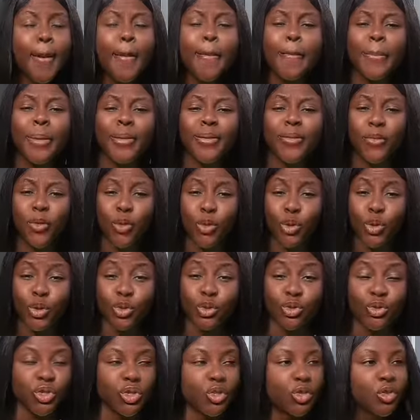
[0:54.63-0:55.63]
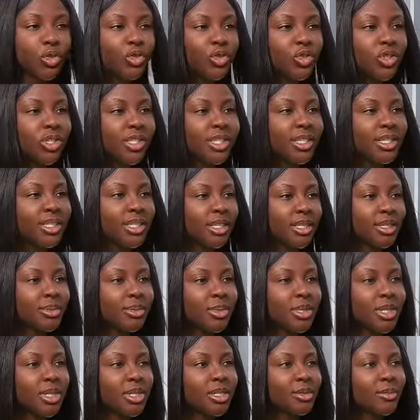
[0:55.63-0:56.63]
before you drink you drink this 30
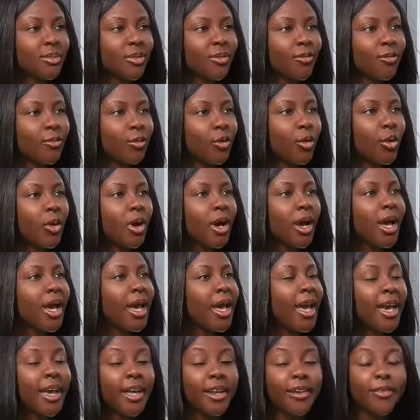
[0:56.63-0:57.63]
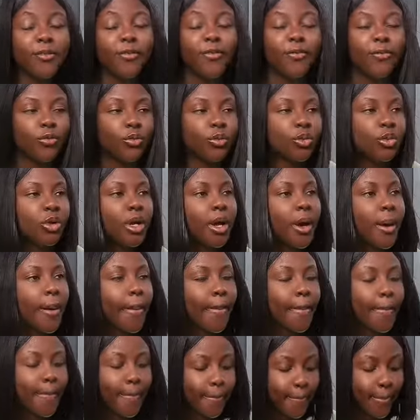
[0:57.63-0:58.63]
minutes before any food
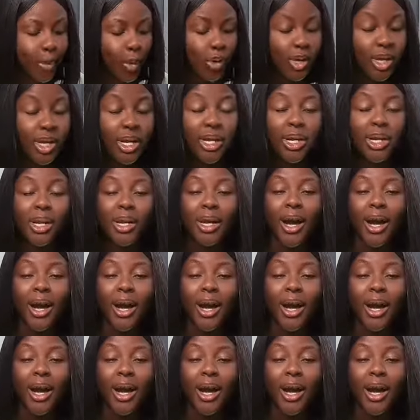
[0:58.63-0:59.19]
morning,